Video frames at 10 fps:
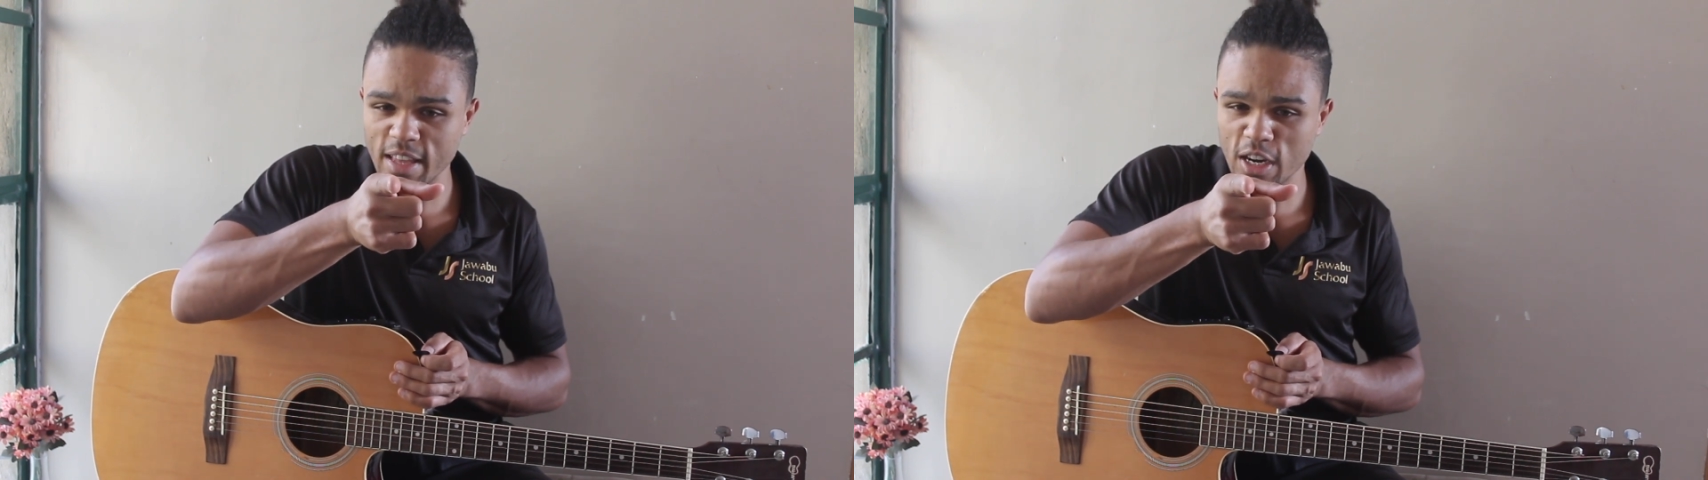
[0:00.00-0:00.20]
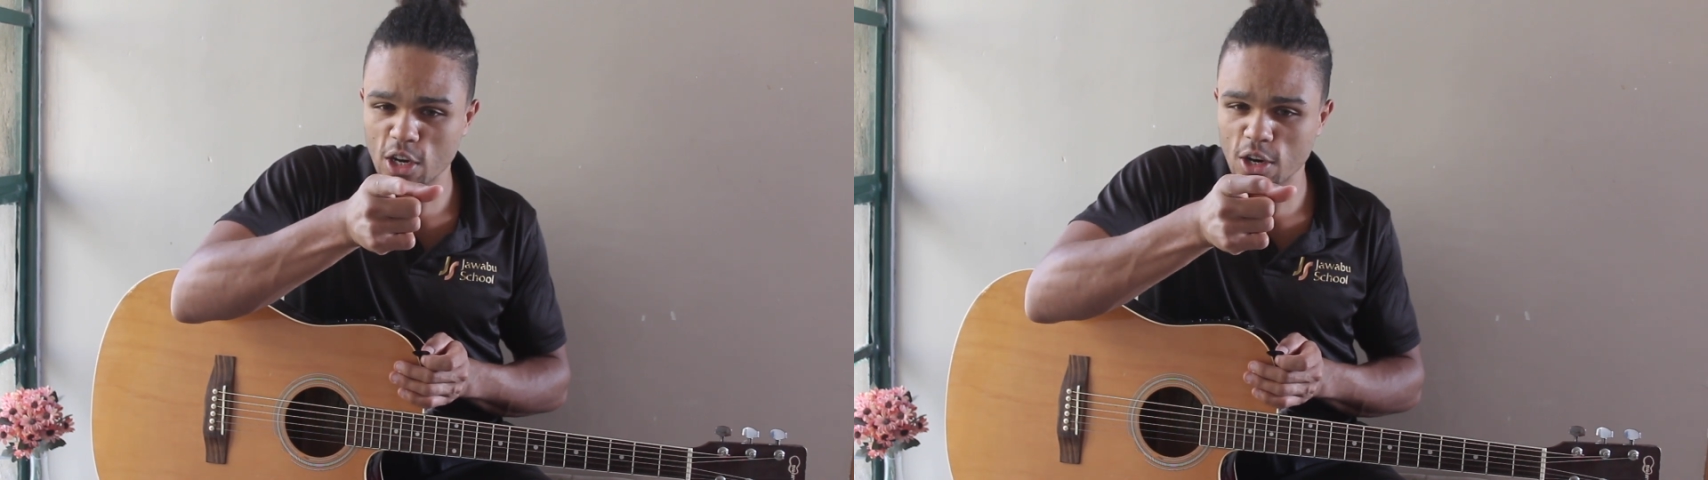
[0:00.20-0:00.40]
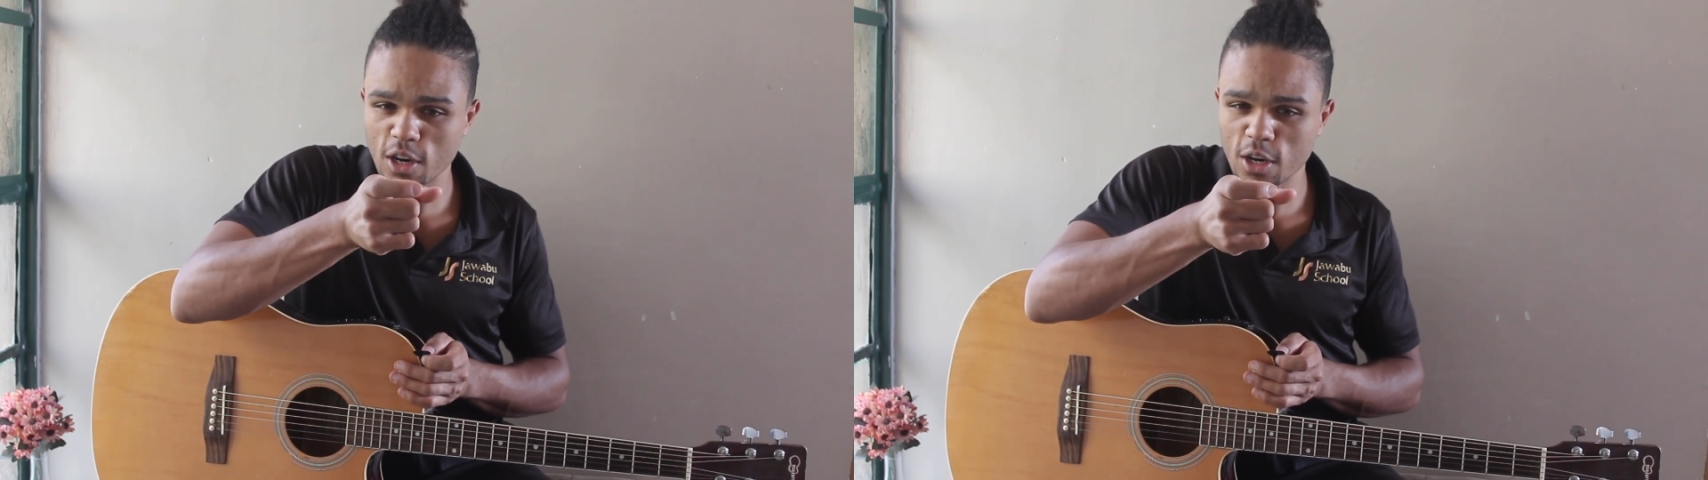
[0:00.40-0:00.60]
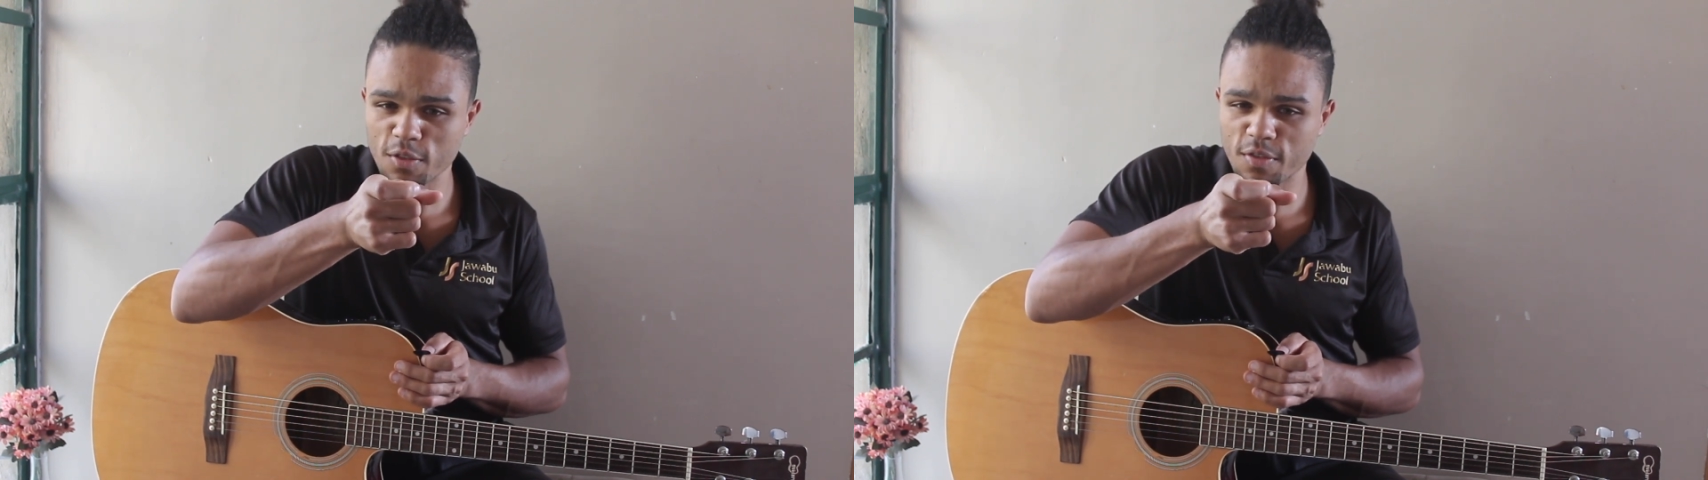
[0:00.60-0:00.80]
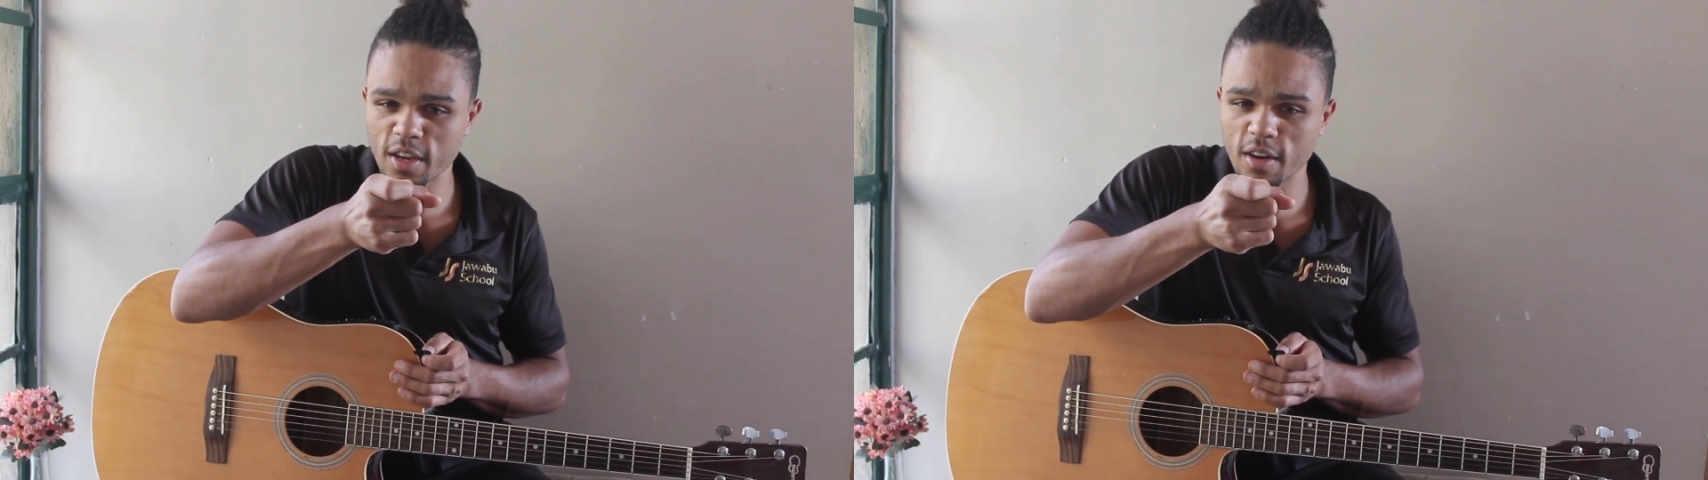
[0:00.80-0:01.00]
then curl your
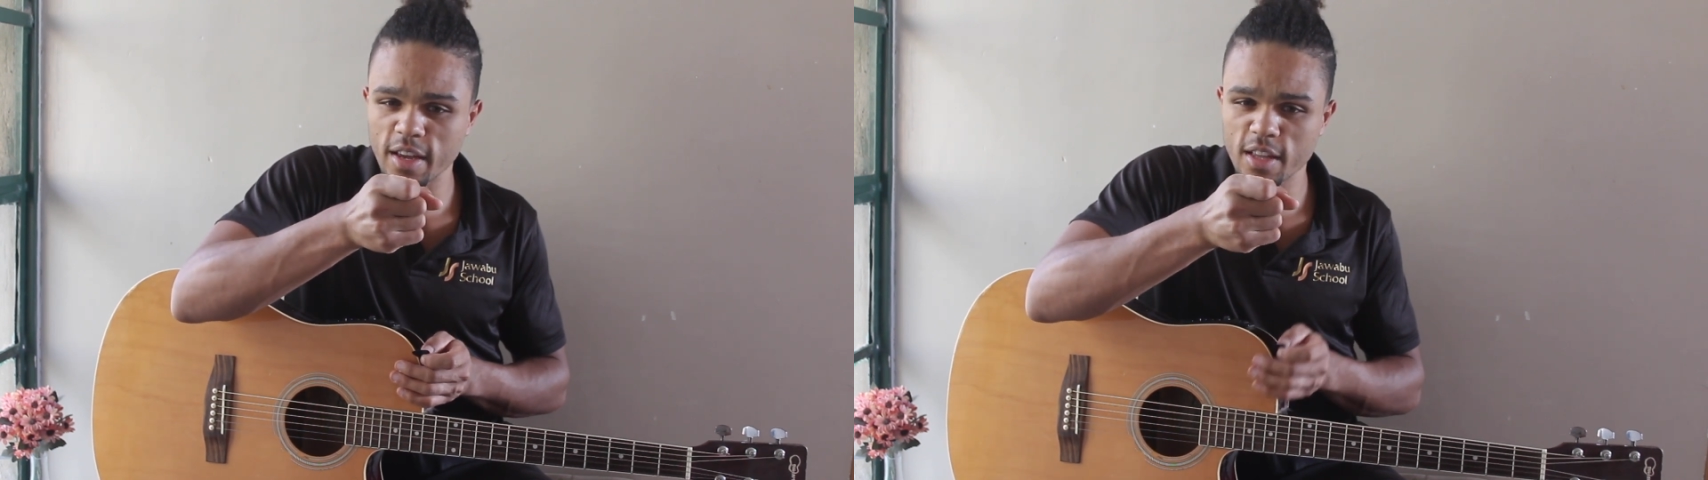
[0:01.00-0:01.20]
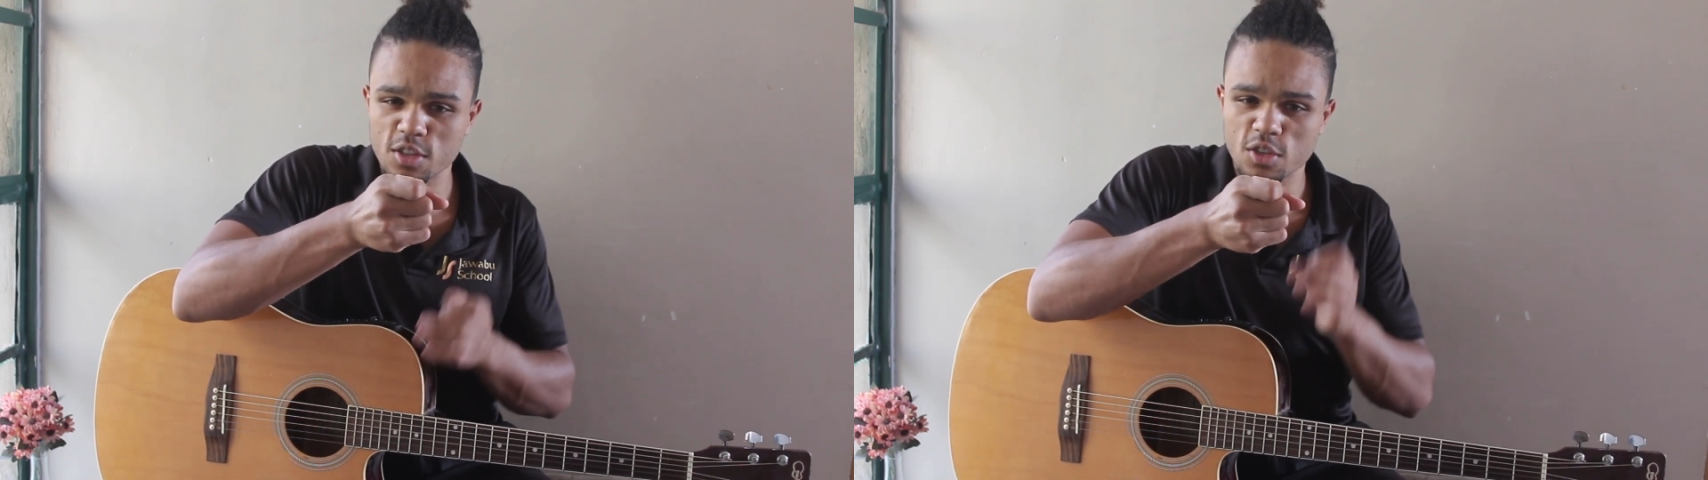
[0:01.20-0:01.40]
finger in